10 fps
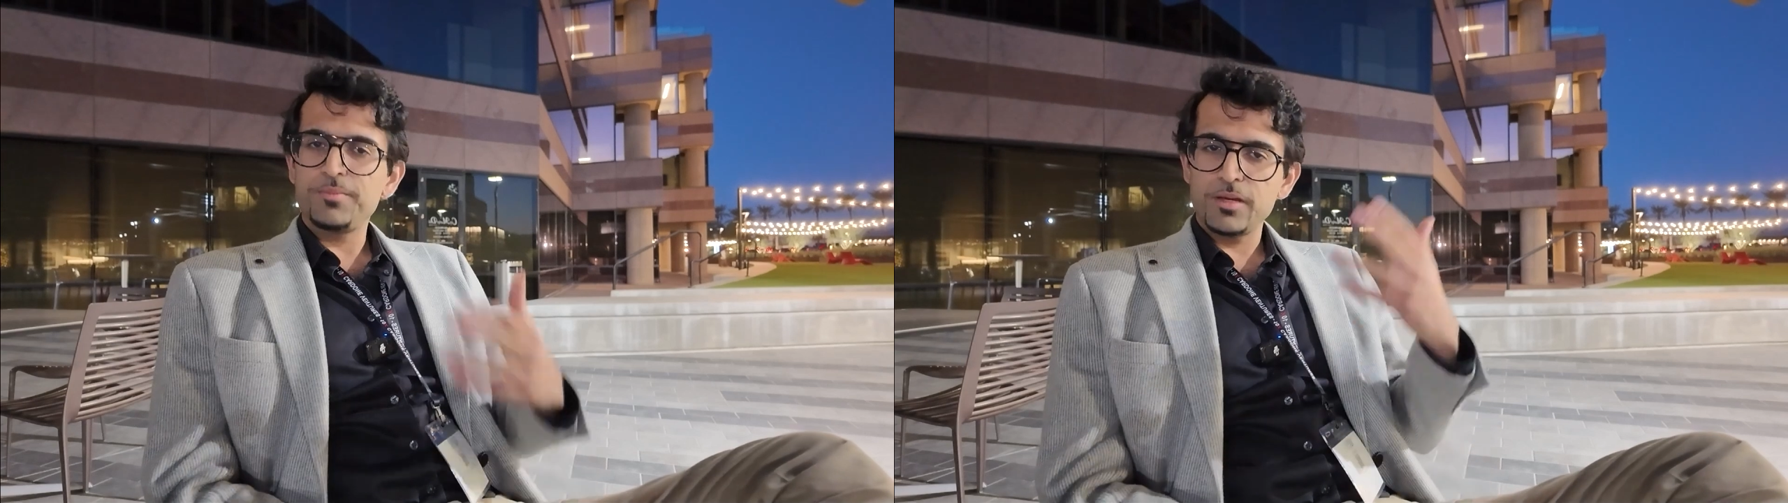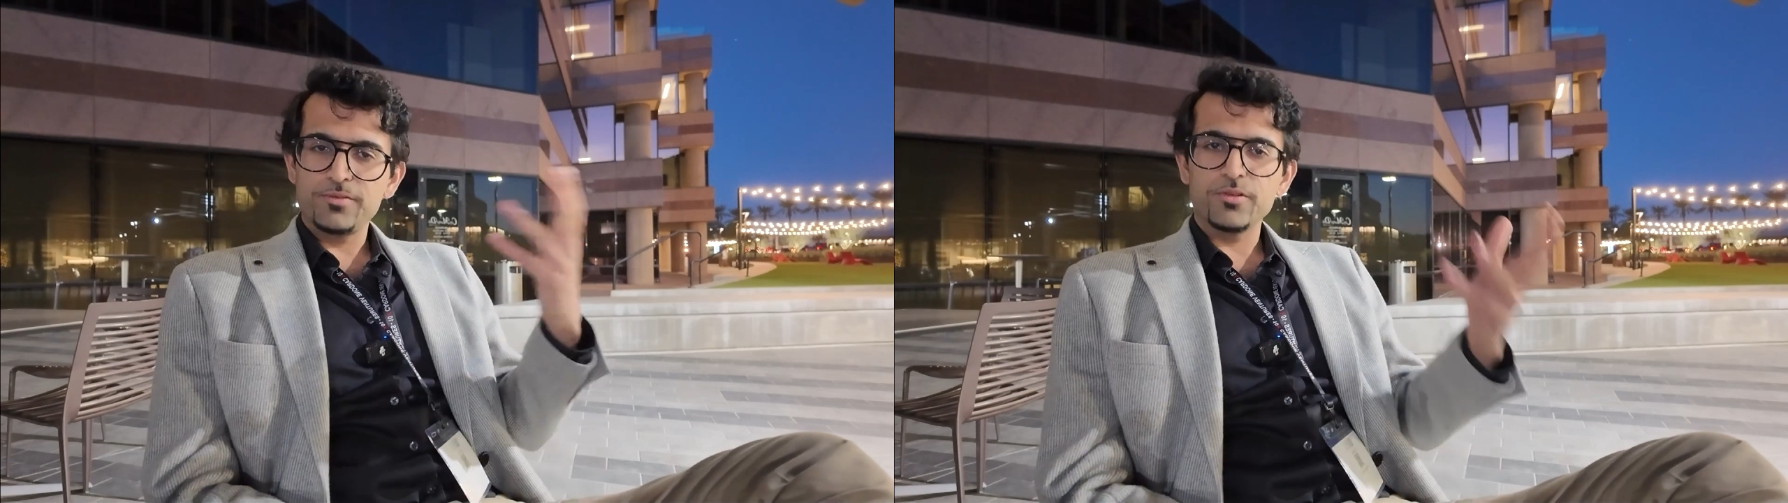they
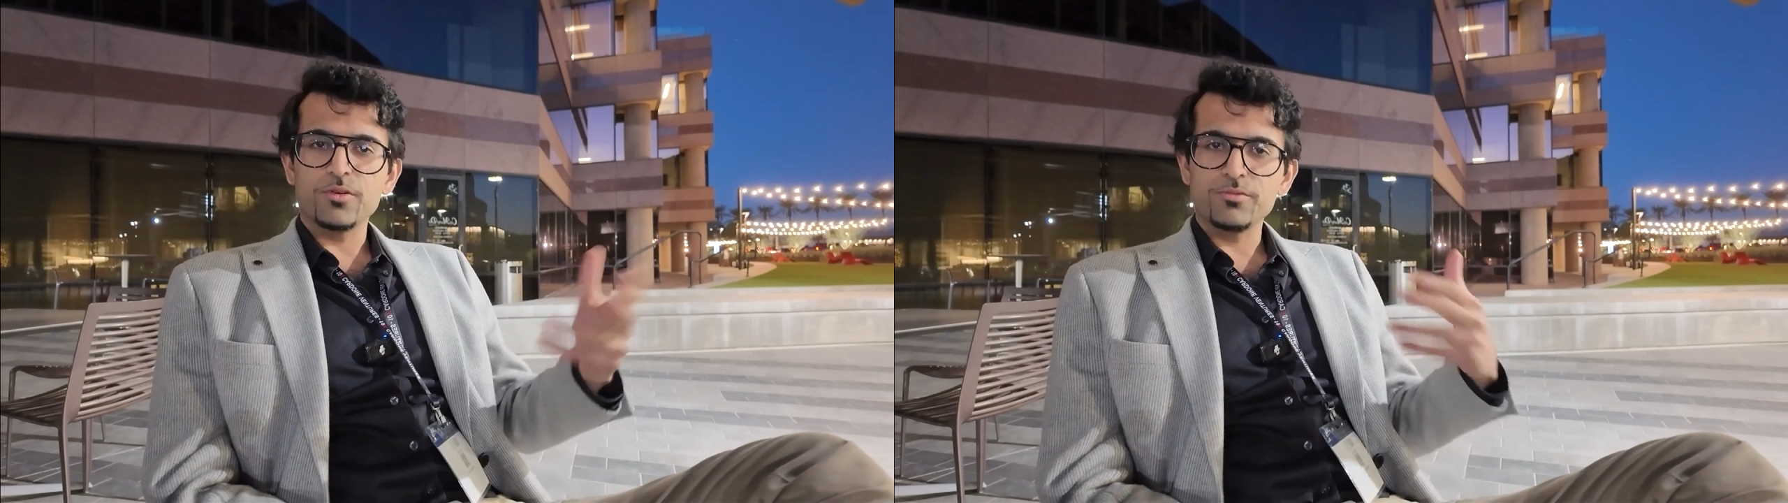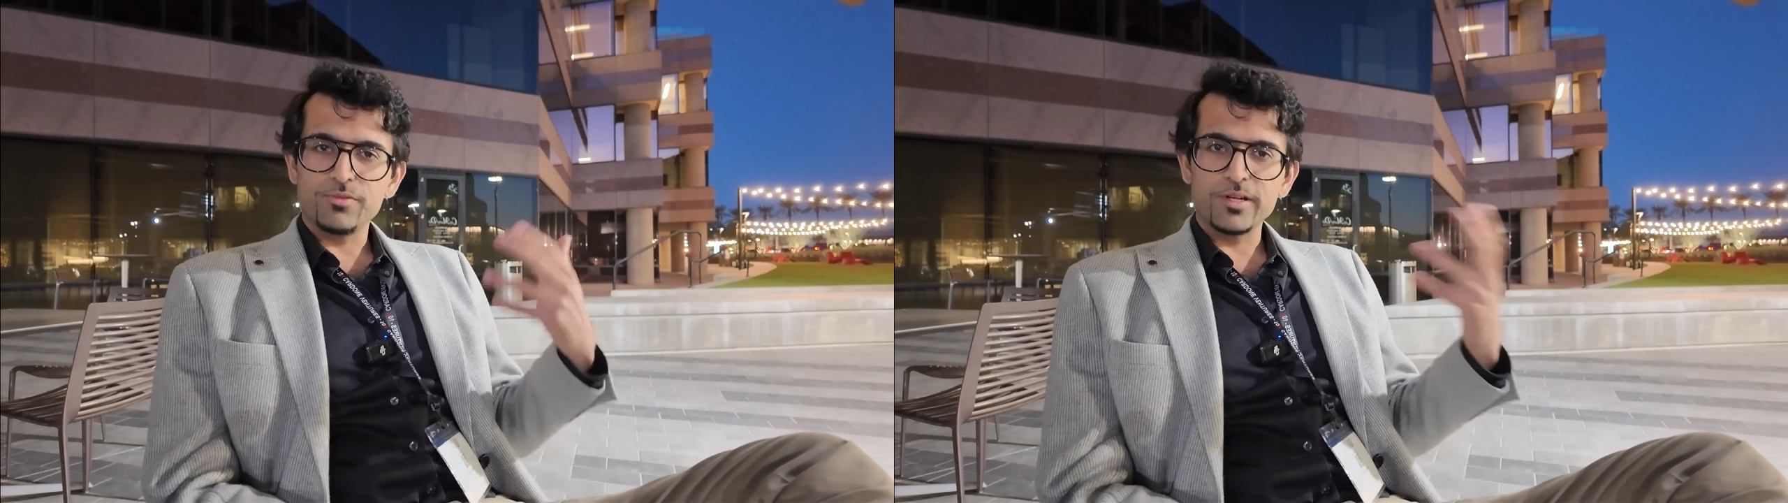paid for their
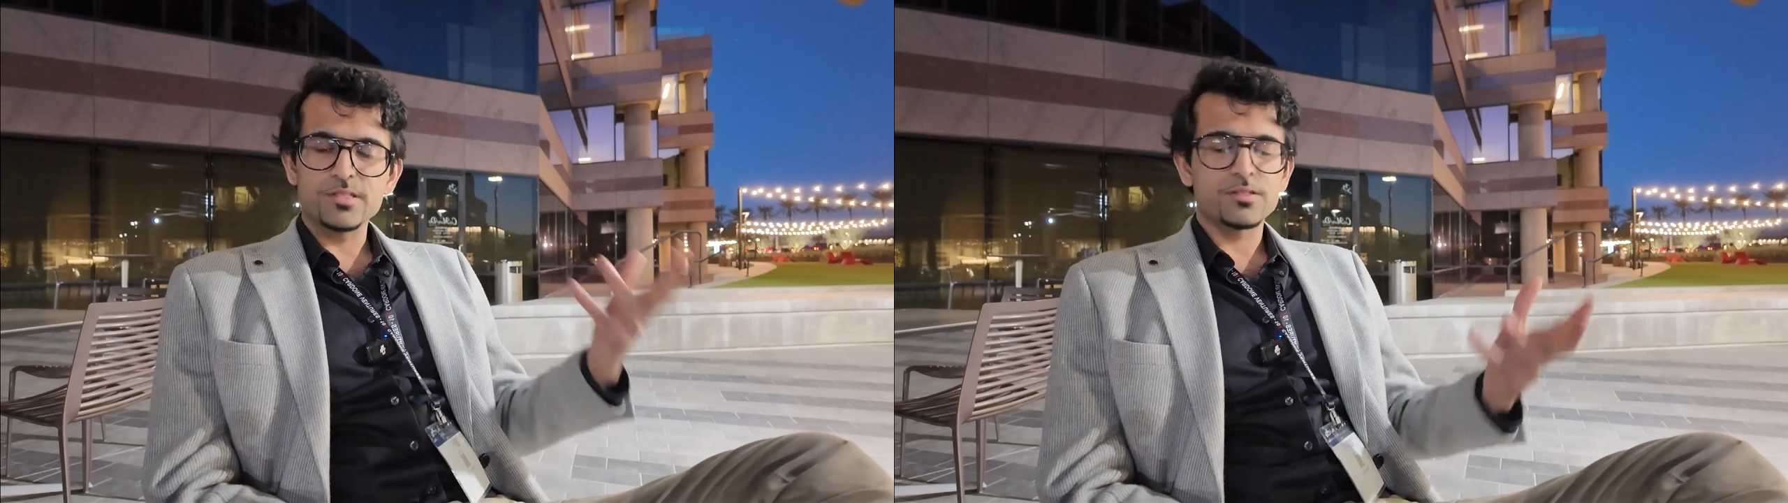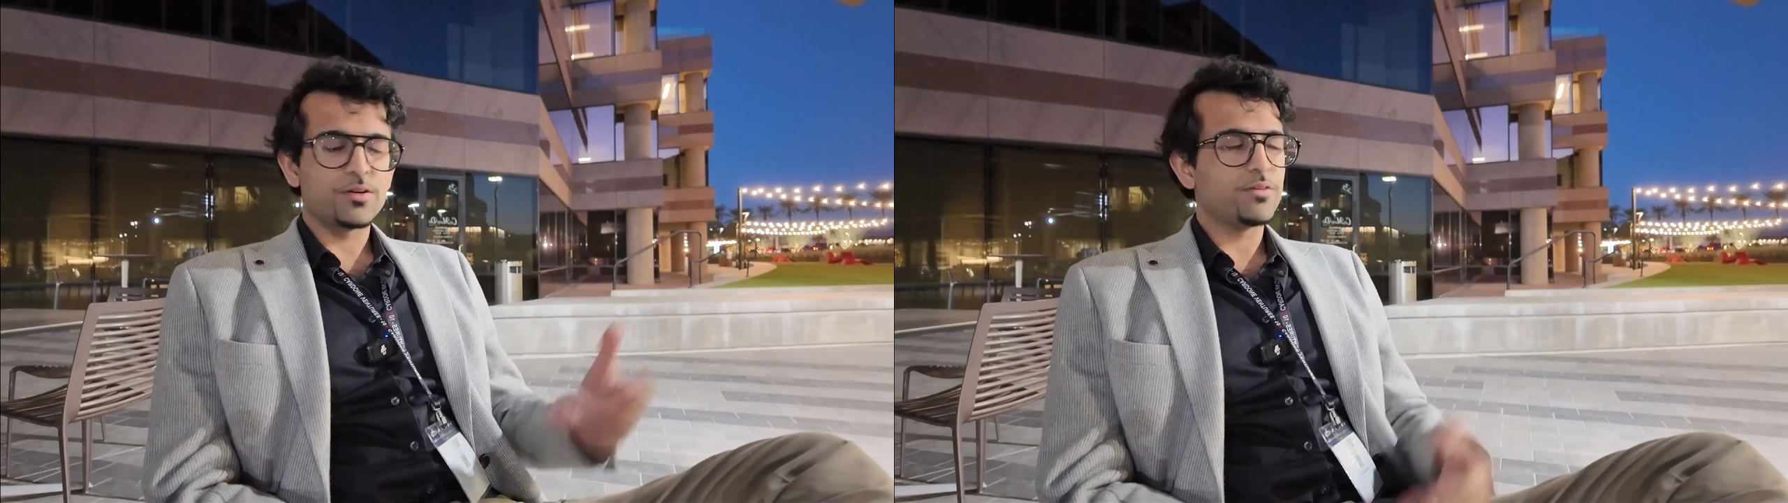own
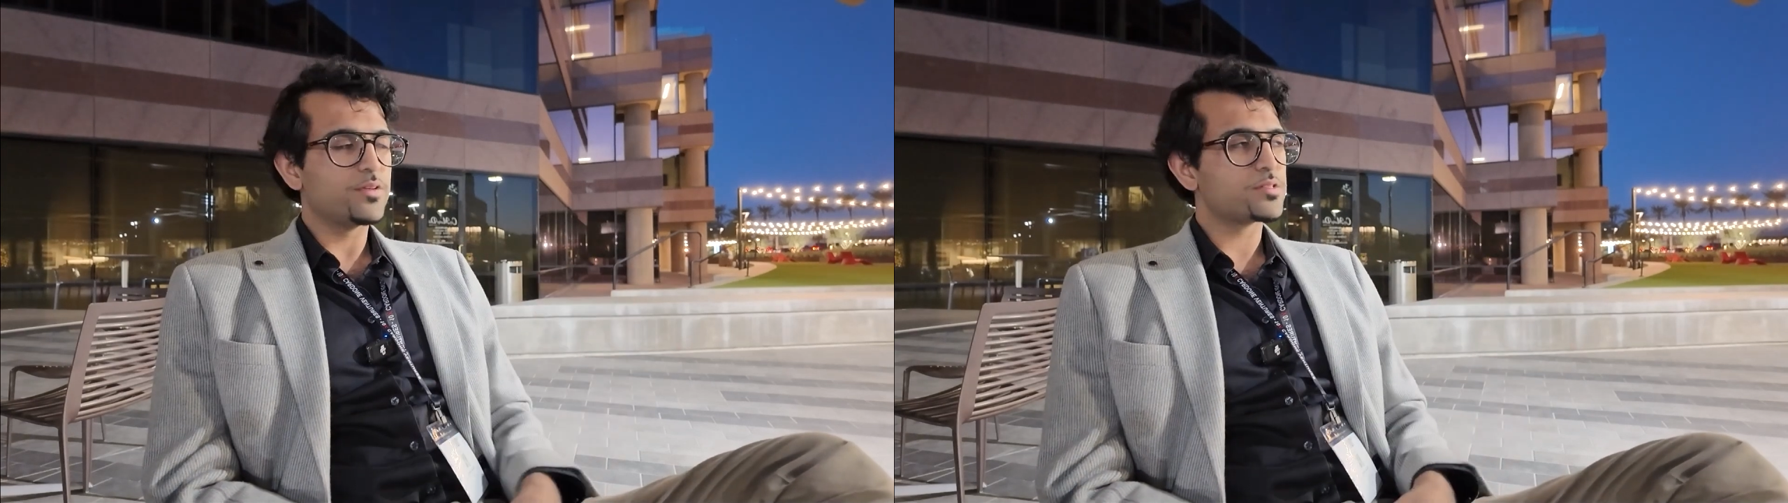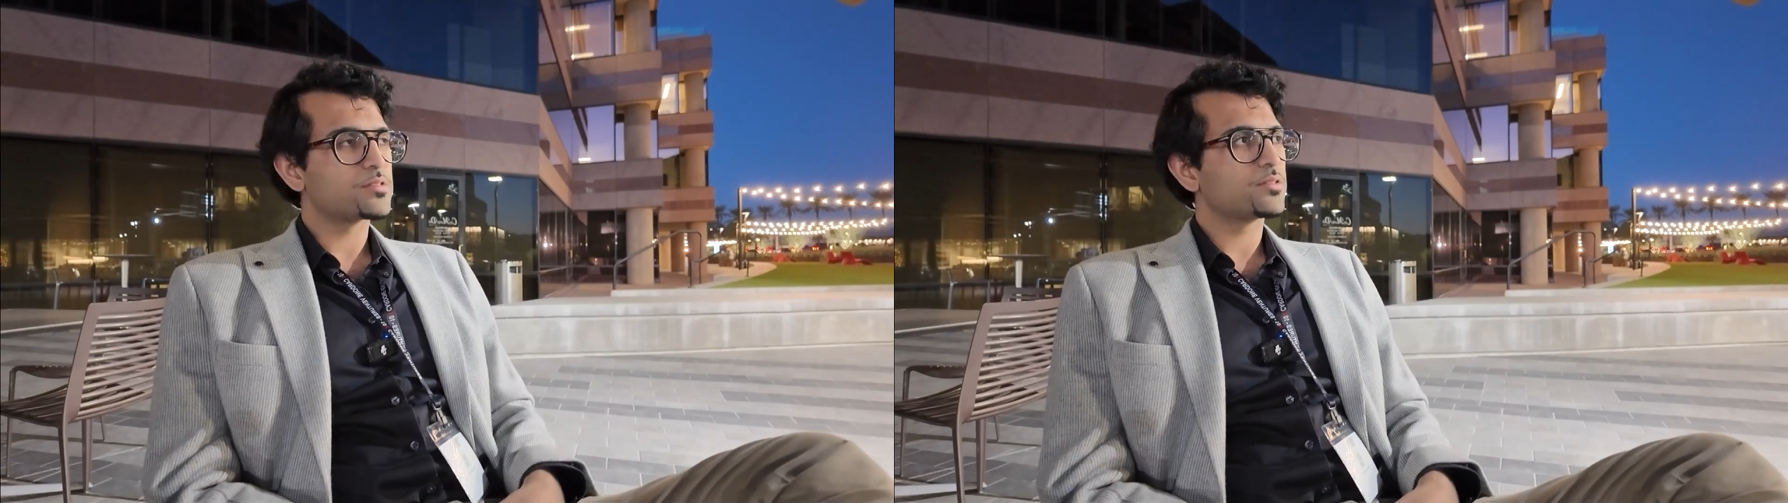flights and all of
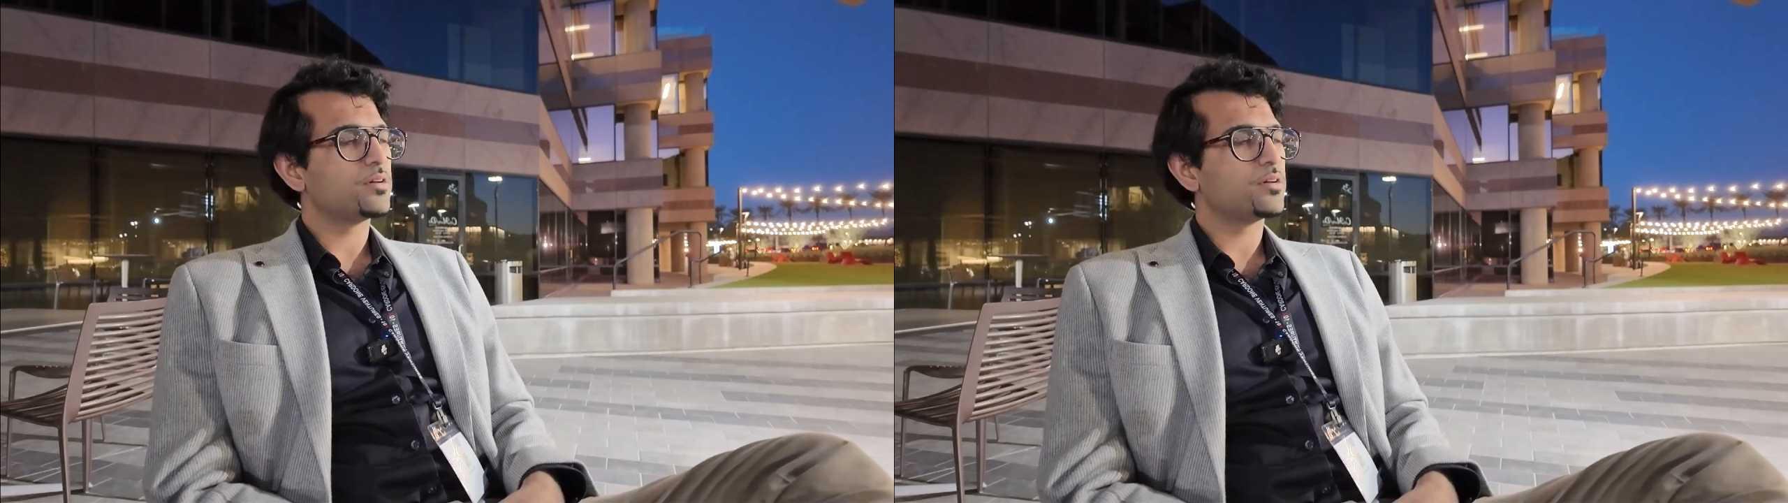this,